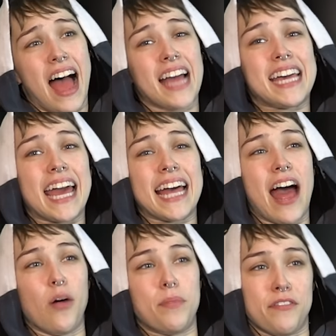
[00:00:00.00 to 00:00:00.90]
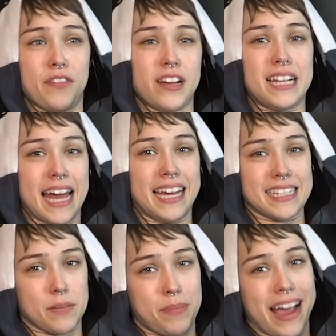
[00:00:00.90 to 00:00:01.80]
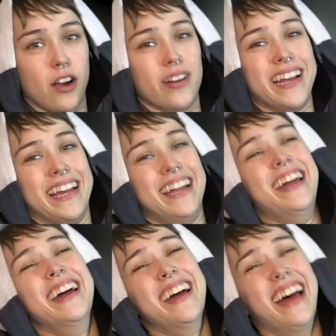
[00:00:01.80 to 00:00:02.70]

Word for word: I can't help but feel like it's a parody